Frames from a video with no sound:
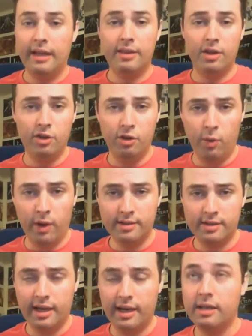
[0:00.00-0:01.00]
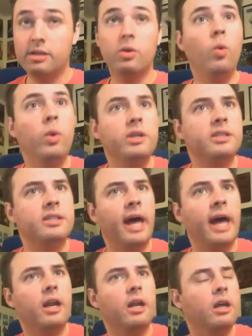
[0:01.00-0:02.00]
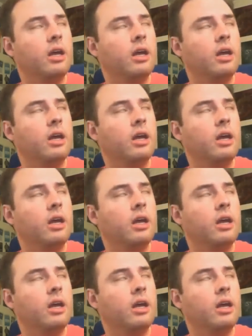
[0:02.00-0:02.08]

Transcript: And the new one says, What's that?